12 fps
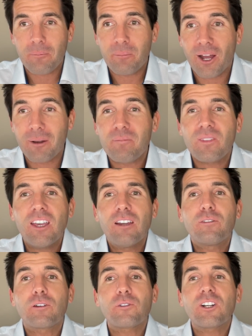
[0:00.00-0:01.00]
But
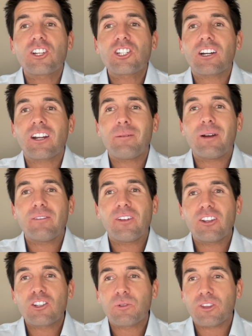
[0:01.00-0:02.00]
feel free to share any of my
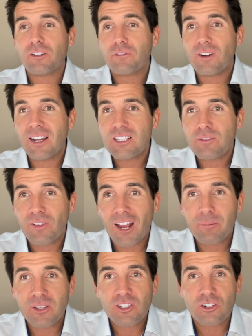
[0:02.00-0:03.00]
videos with your friends,
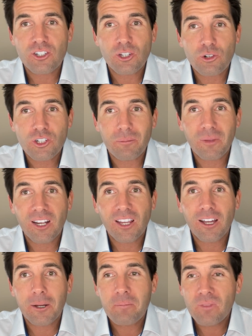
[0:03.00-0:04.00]
families, your social
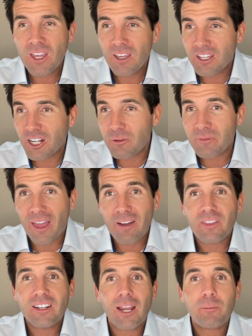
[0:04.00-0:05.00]
media, you know, have
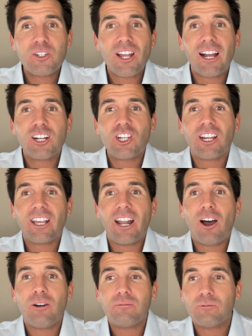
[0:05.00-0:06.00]
the neighbor dog check it
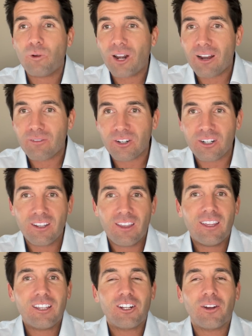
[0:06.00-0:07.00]
out, whatever,
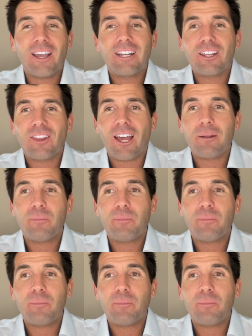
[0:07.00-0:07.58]
you know, any of that.